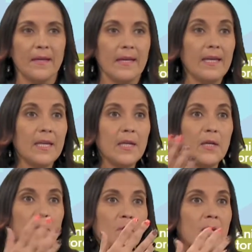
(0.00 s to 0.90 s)

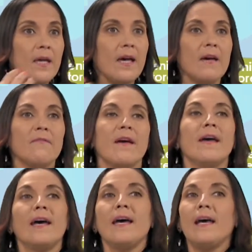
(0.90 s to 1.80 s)
Here we have
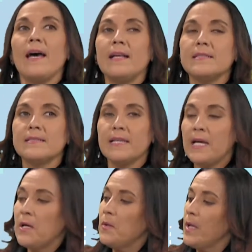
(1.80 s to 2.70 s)
a
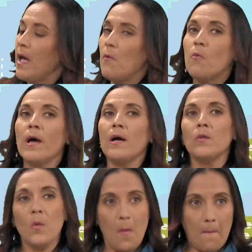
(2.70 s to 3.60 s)
town
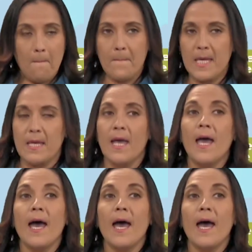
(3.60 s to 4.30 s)
around me.